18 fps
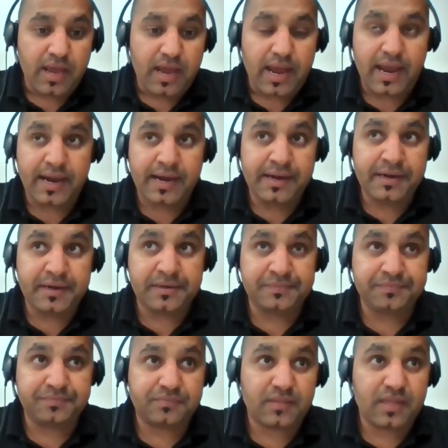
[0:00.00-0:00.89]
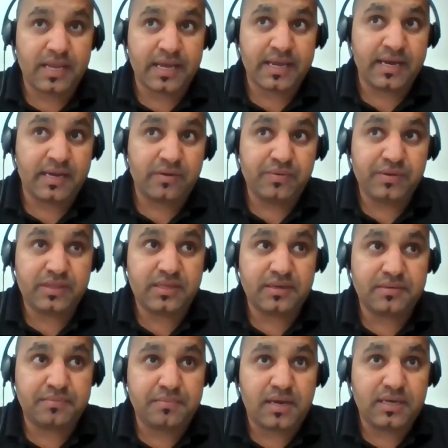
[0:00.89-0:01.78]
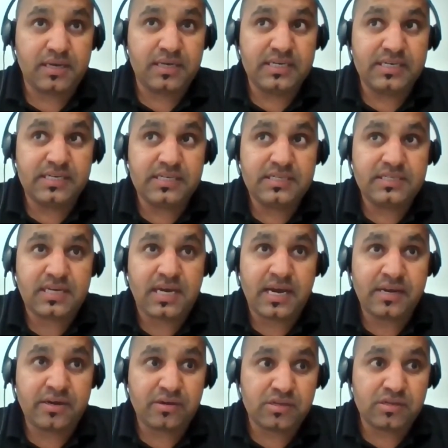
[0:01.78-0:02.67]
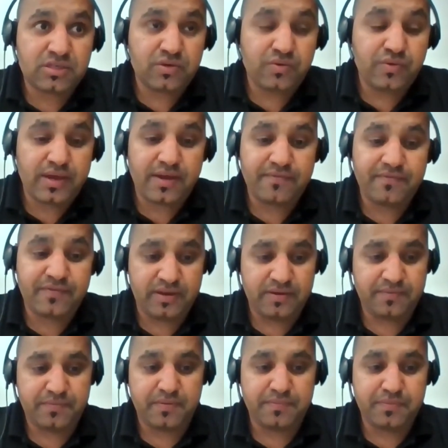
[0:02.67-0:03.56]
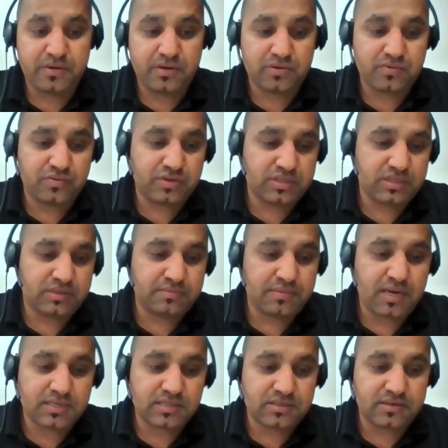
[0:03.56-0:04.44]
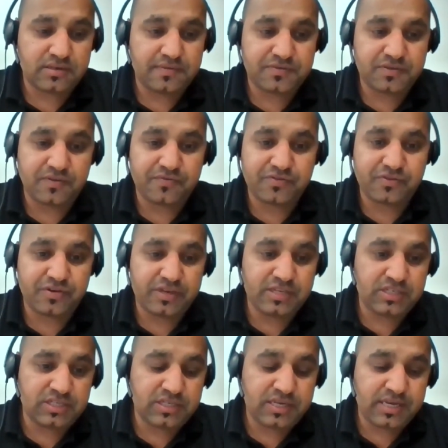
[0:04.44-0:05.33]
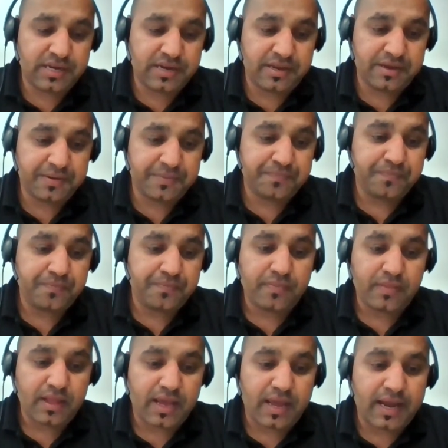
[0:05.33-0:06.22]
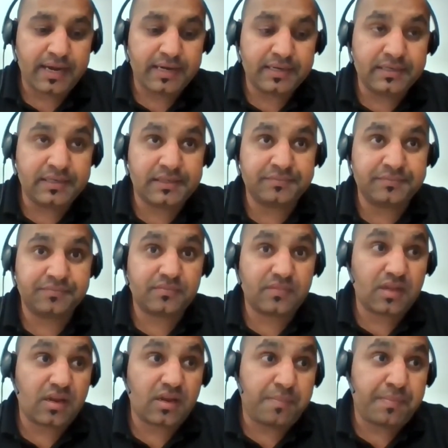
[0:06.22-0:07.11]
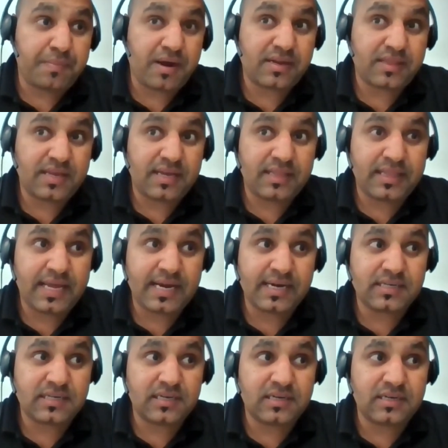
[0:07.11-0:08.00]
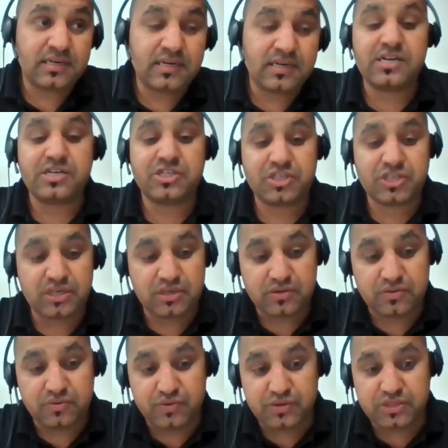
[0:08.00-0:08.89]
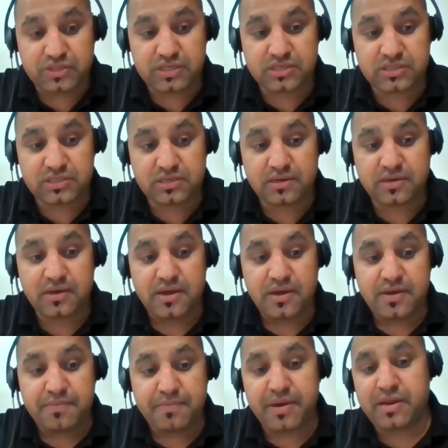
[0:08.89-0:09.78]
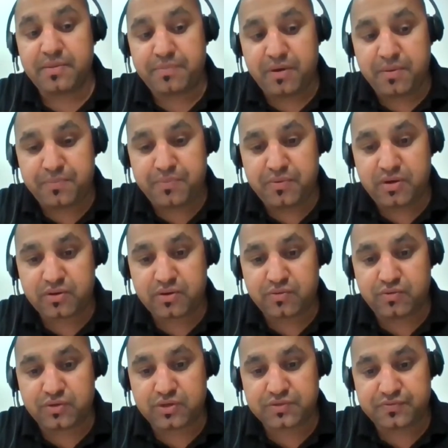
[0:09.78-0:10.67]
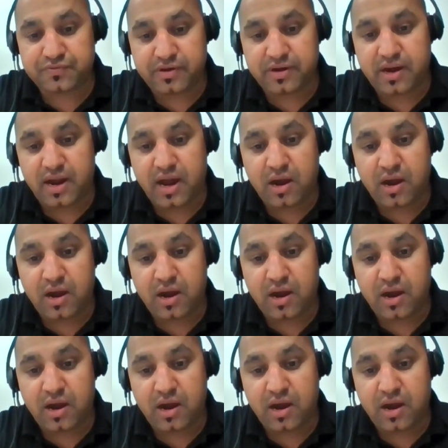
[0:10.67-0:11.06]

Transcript: And again, with in design also, we have very popular course in Master of Software Engineering. And apart than that, nursing, which is a very popular course for